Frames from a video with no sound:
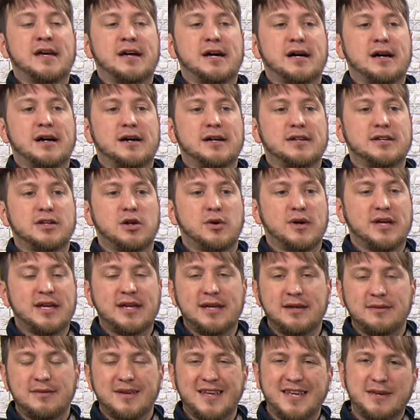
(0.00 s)

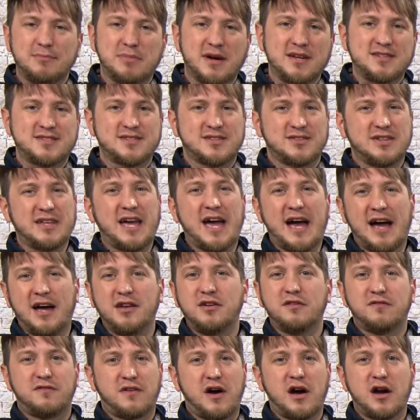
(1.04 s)
he basically
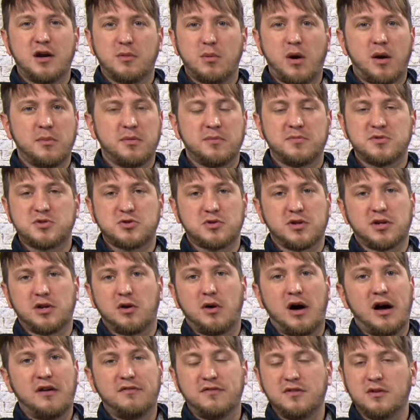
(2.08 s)
had to fire Bobby Petrino.
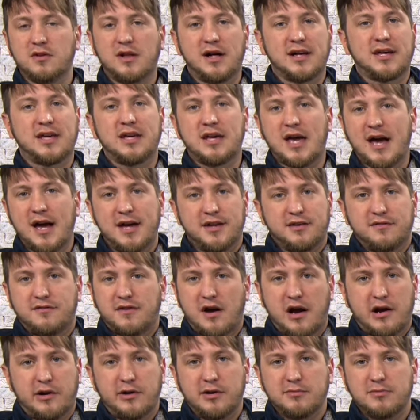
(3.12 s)
I feel like he had to
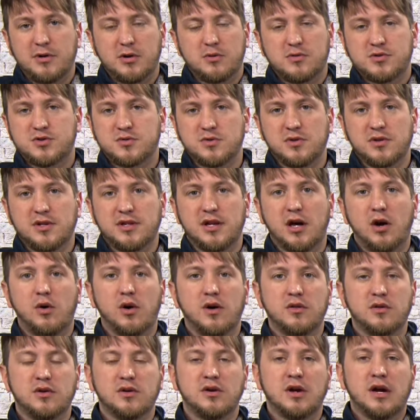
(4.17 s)
fire him. There was really no
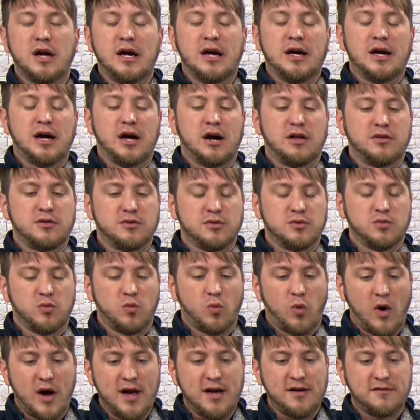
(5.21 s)
other
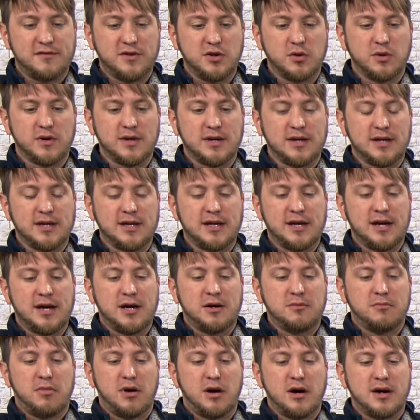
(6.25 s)
way of doing it.
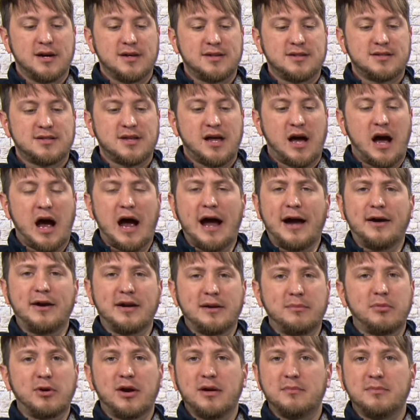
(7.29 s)
But
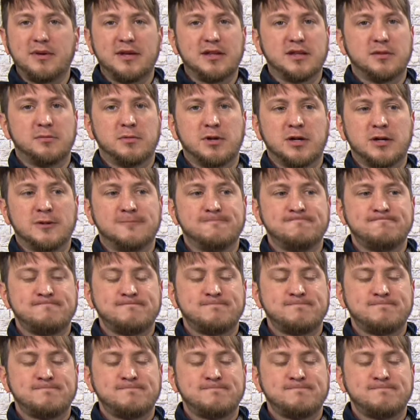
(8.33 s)
hiring Brett Bielema